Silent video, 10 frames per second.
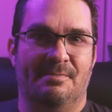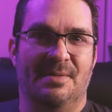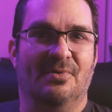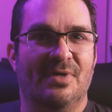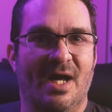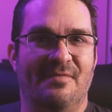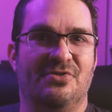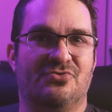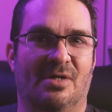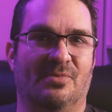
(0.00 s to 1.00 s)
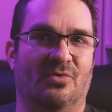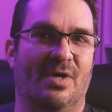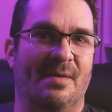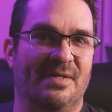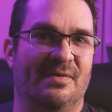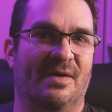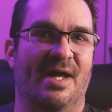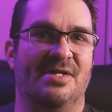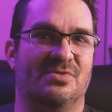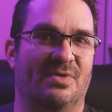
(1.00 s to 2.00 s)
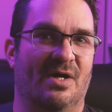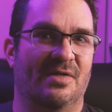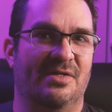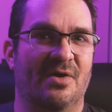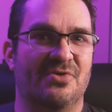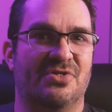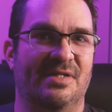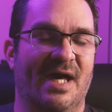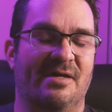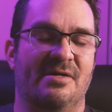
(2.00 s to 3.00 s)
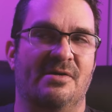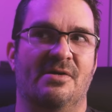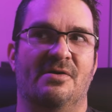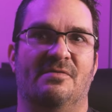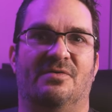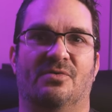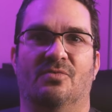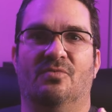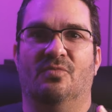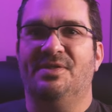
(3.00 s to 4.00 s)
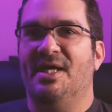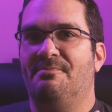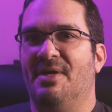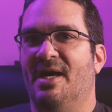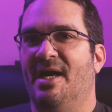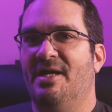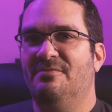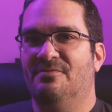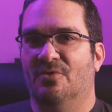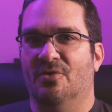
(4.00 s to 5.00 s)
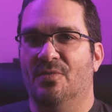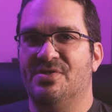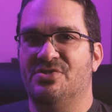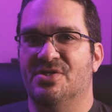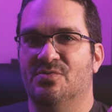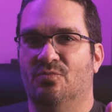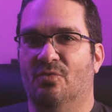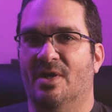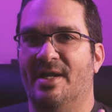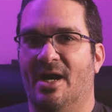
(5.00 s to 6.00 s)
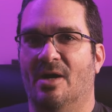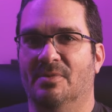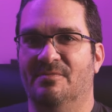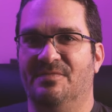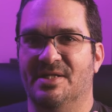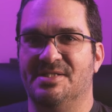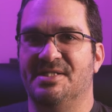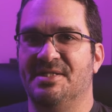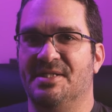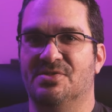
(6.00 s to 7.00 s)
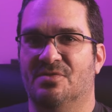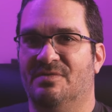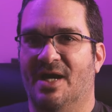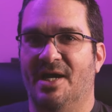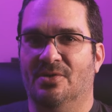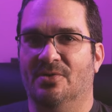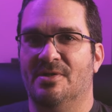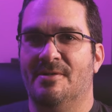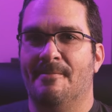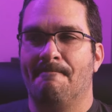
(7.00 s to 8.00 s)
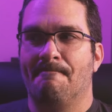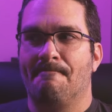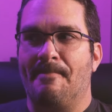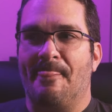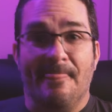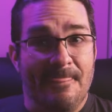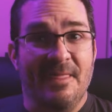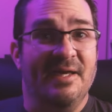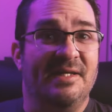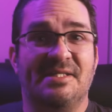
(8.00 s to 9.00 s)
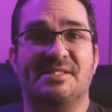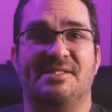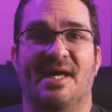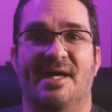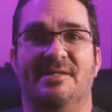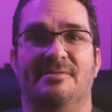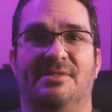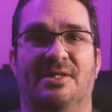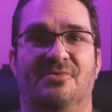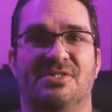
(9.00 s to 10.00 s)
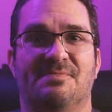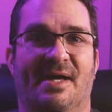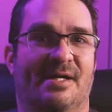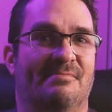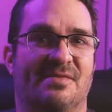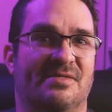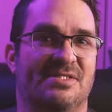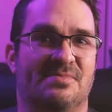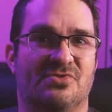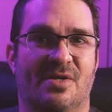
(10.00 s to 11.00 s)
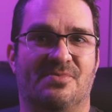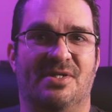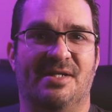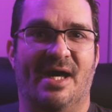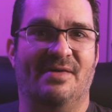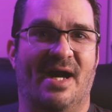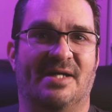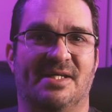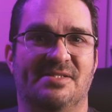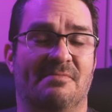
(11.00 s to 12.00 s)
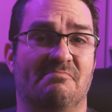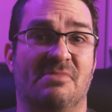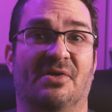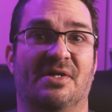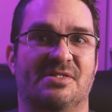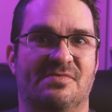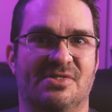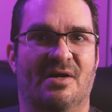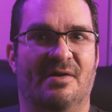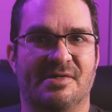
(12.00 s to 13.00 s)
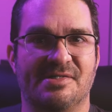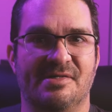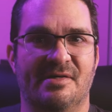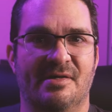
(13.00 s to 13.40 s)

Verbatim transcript: people are having trouble wrapping their heads around the notion that for what they pay for with just one album via CDs or vinyl, they can instead, you know, just pay a monthly subscription and have access to millions of songs.